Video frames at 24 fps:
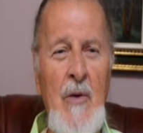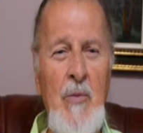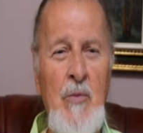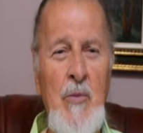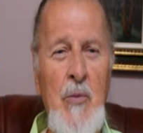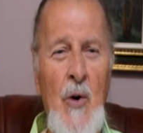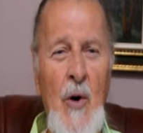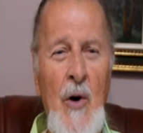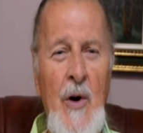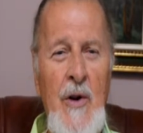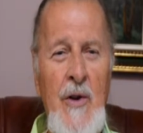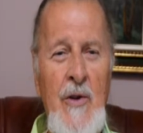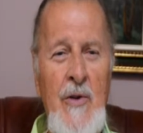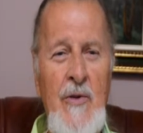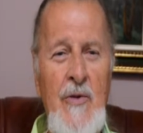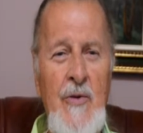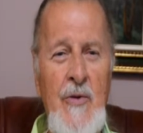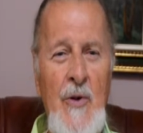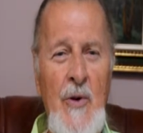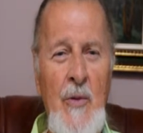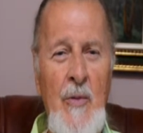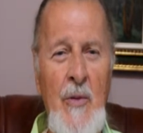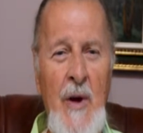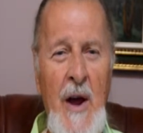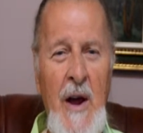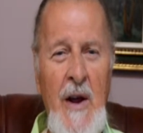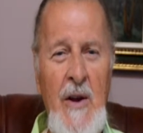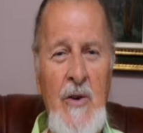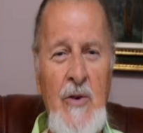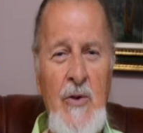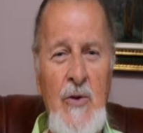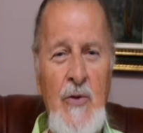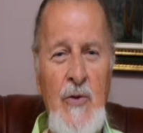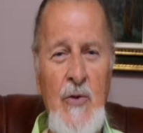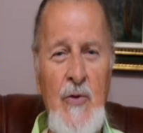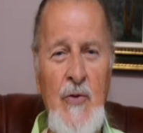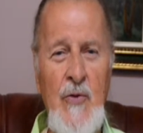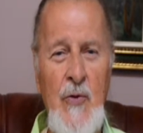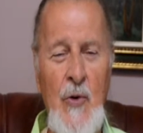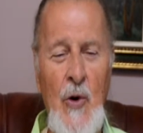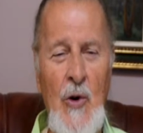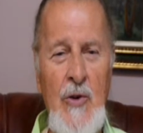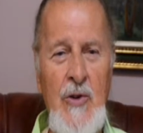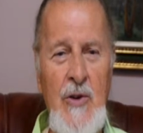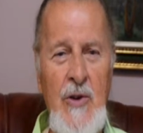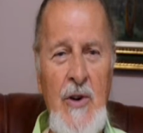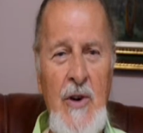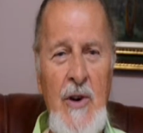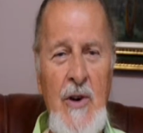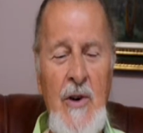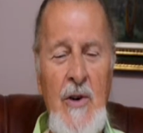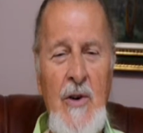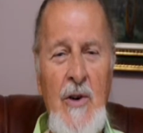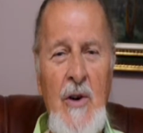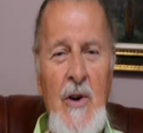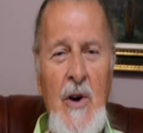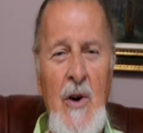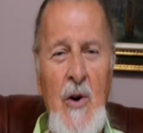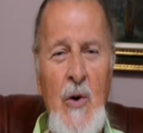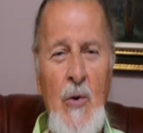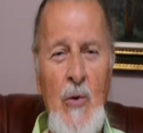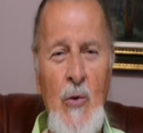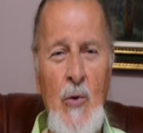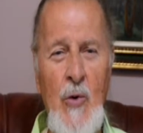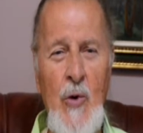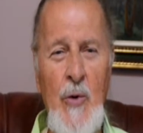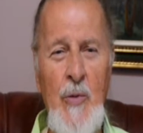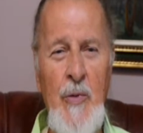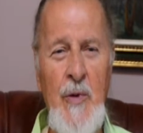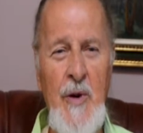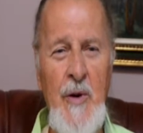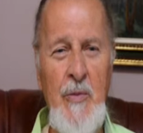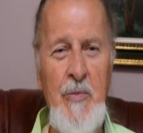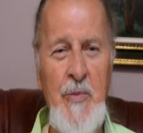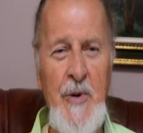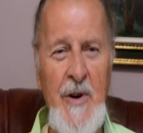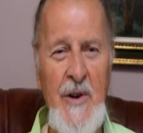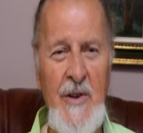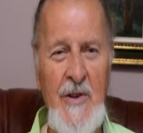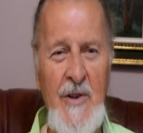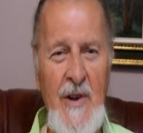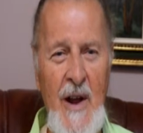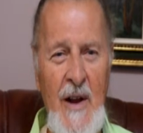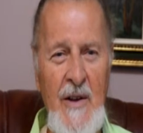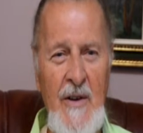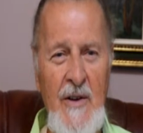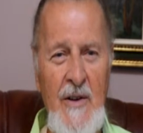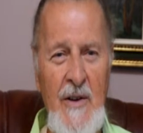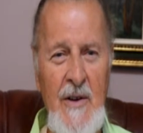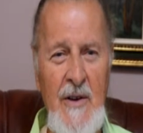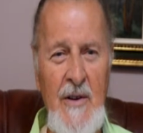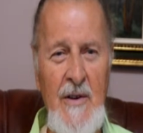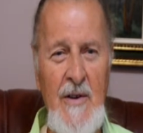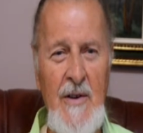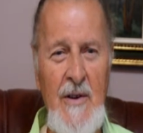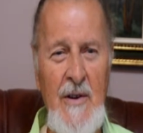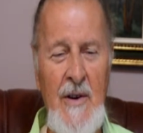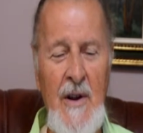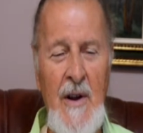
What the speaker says: points from 8 to 14 will be presented